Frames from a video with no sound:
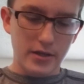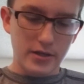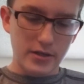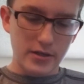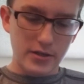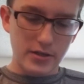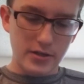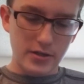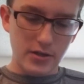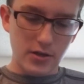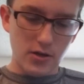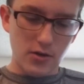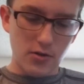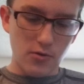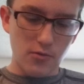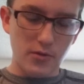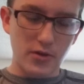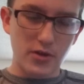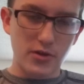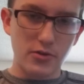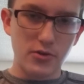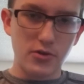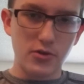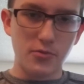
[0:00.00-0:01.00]
So
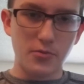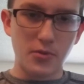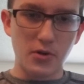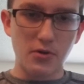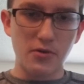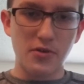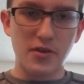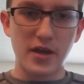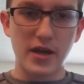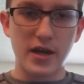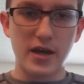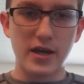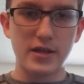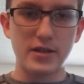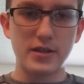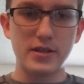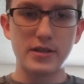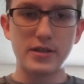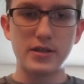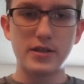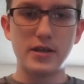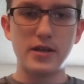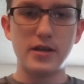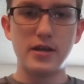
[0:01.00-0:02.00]
when you do both
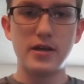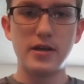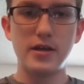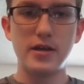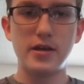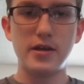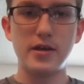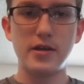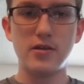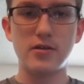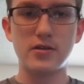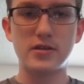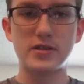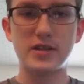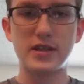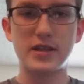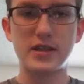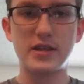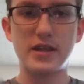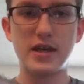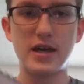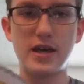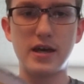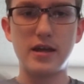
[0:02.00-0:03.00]
hands, it looks like
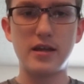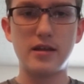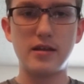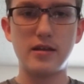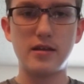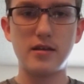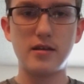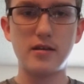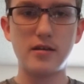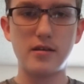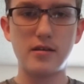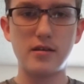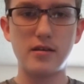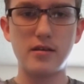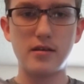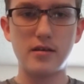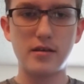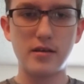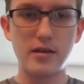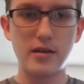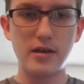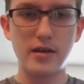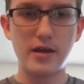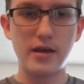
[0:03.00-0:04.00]
that.
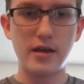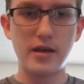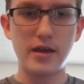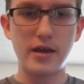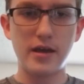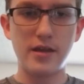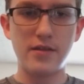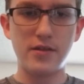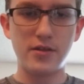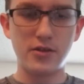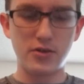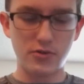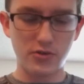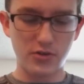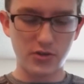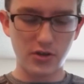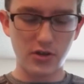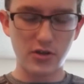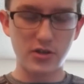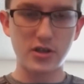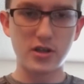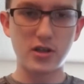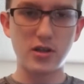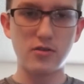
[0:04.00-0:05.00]
And then you
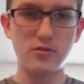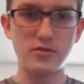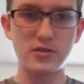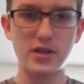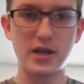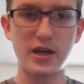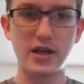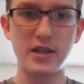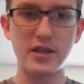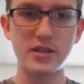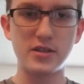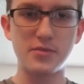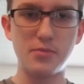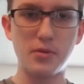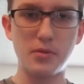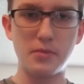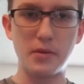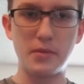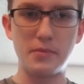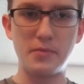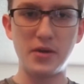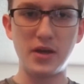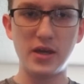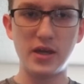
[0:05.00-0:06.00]
start to close it. I like to put
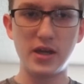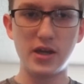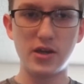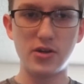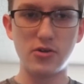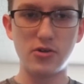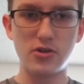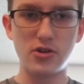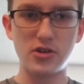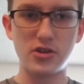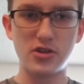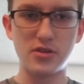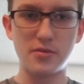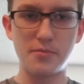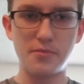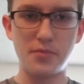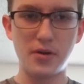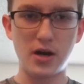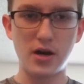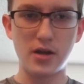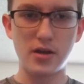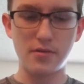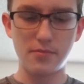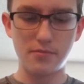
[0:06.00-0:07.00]
my pinky underneath the
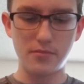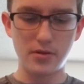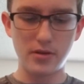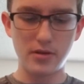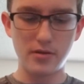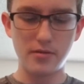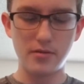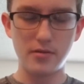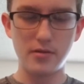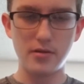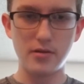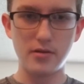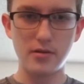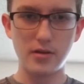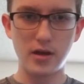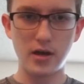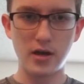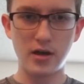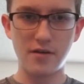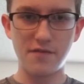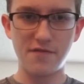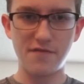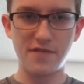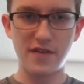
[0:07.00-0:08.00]
bottom
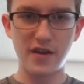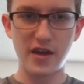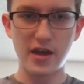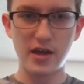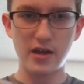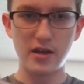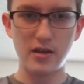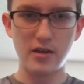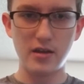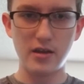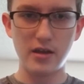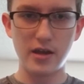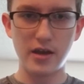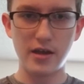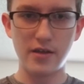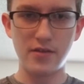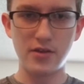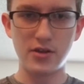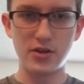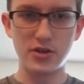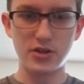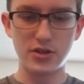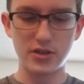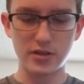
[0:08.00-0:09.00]
fan, and
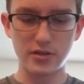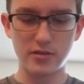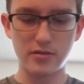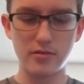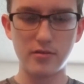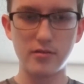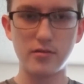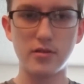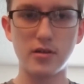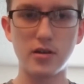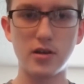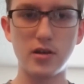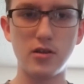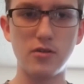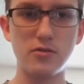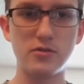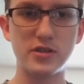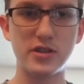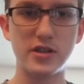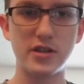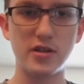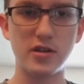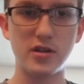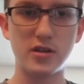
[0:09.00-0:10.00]
then just close
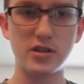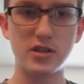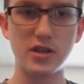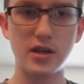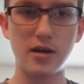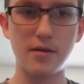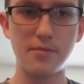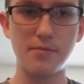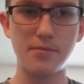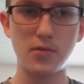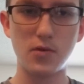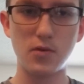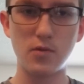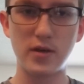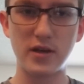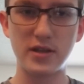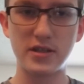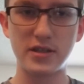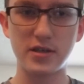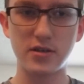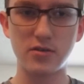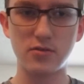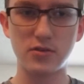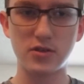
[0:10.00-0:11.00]
it in on top,
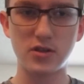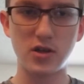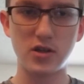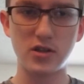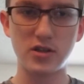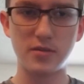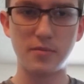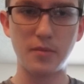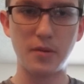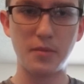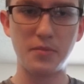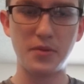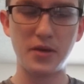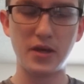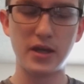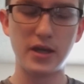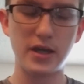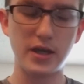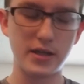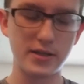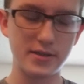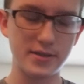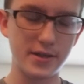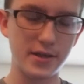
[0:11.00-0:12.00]
resting those cards on my
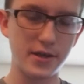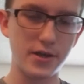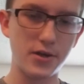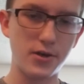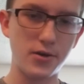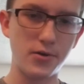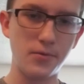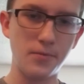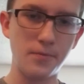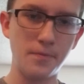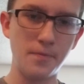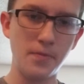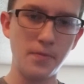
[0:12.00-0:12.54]
pinky as I go.